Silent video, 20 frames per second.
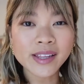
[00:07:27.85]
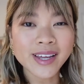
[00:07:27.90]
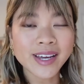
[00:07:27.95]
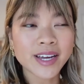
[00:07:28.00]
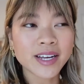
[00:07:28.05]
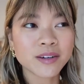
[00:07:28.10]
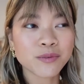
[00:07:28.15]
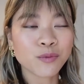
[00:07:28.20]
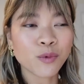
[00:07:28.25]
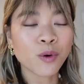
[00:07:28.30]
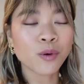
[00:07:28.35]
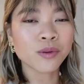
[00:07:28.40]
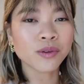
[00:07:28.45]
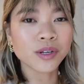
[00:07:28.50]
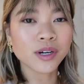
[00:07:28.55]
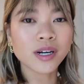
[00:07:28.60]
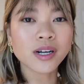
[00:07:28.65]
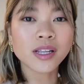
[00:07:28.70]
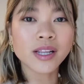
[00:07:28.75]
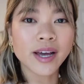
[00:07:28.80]
Like it won't
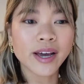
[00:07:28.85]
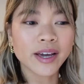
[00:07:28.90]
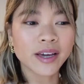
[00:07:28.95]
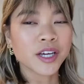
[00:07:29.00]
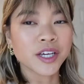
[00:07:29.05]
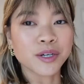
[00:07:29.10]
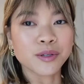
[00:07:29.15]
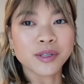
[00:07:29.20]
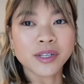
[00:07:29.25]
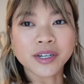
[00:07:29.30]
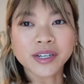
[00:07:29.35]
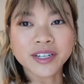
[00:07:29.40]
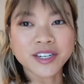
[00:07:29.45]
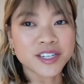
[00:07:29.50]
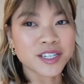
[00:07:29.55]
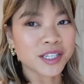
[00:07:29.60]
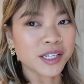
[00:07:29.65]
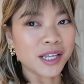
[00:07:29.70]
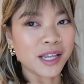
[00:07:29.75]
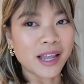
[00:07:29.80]
look like you literally
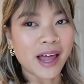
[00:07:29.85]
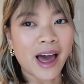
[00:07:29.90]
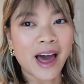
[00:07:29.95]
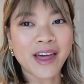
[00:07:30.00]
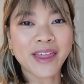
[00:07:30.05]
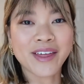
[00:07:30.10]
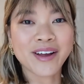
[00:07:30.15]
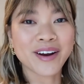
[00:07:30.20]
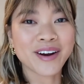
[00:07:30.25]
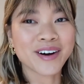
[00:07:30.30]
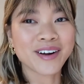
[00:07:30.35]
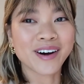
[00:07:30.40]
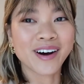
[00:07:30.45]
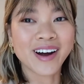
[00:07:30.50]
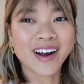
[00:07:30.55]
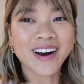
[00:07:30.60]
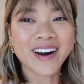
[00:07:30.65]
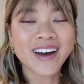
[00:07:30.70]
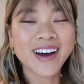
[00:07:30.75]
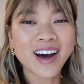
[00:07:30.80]
just lathered
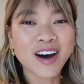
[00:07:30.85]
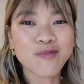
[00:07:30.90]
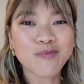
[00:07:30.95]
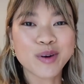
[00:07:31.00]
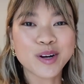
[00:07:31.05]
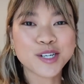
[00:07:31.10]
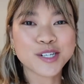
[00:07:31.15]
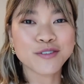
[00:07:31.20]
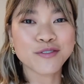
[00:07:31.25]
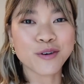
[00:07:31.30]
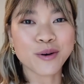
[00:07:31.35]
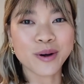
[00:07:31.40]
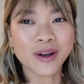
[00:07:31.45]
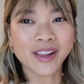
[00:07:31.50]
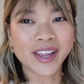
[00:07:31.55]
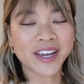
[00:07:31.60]
on a bunch of oil.